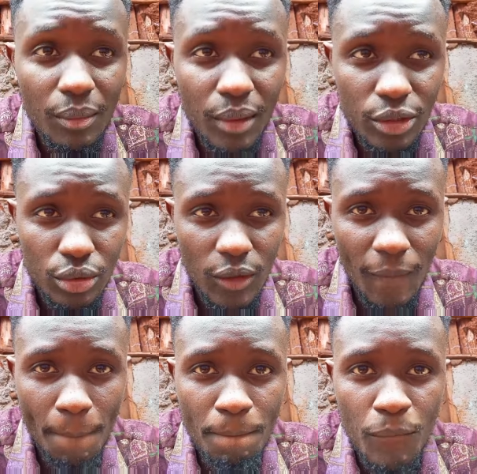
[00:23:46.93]
person
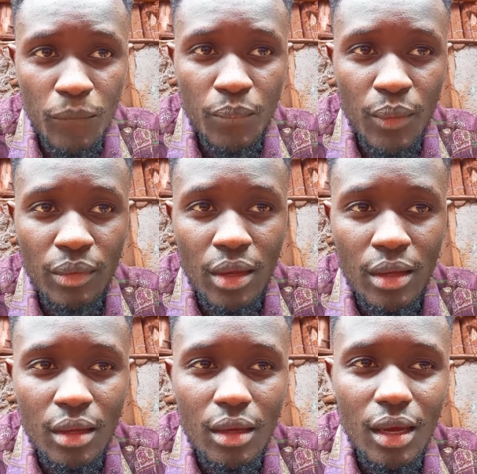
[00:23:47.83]

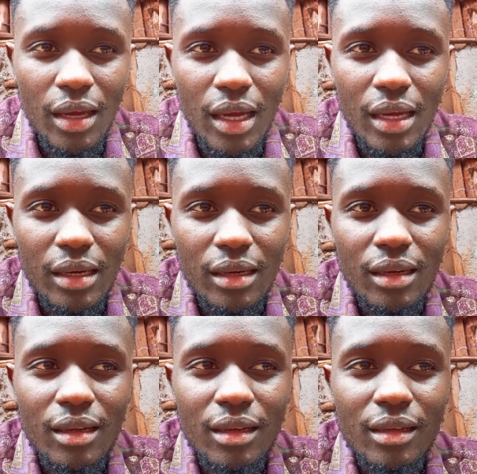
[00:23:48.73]
and
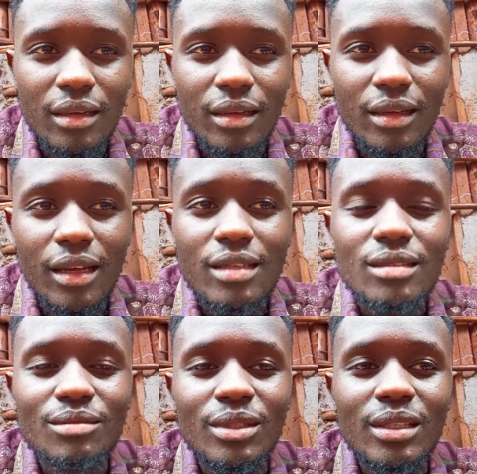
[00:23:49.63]
and
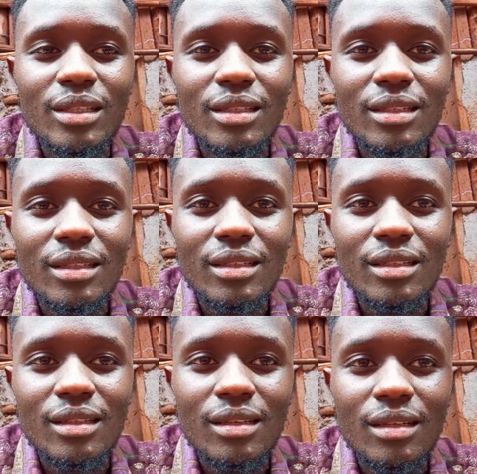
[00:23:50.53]
asked me
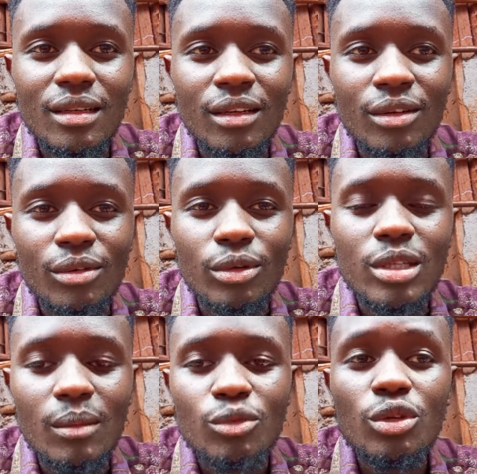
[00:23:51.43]
what
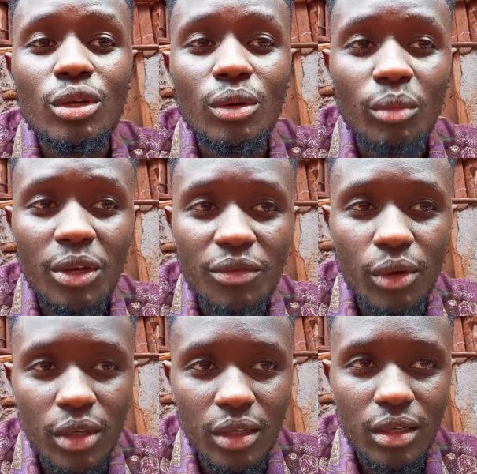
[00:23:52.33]
I'm doing on my
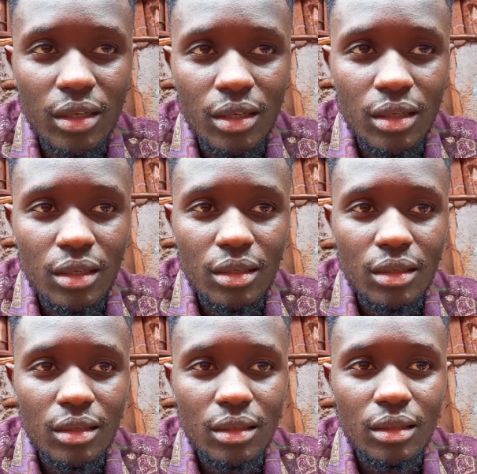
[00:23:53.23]
phone
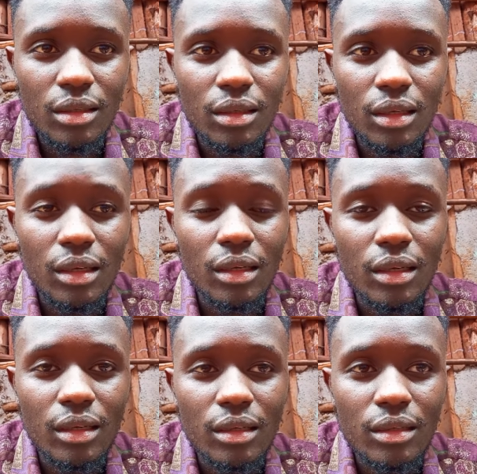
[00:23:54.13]

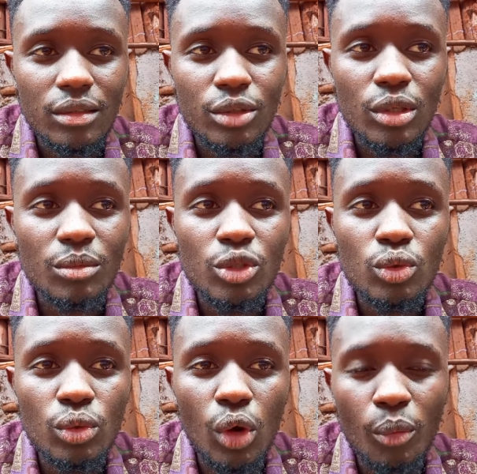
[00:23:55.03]
and told me
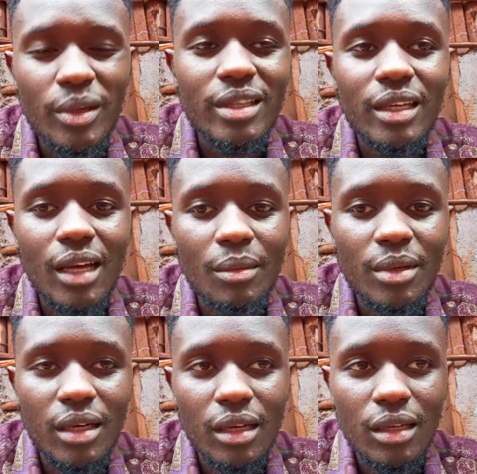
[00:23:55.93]
to open the
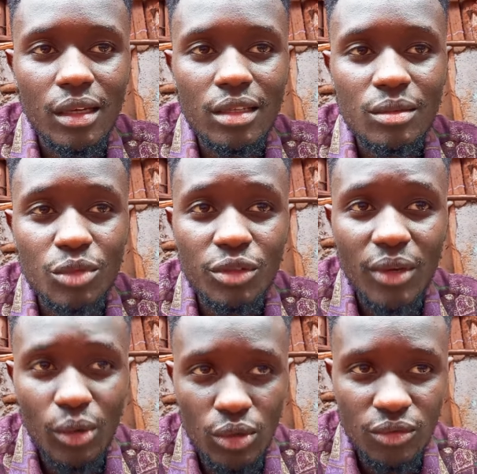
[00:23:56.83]
camera asked me if
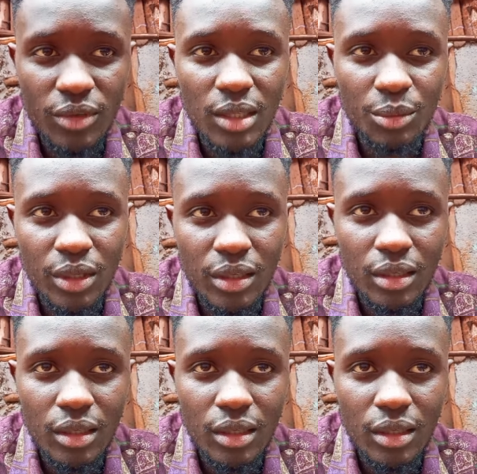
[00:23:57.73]
I was filming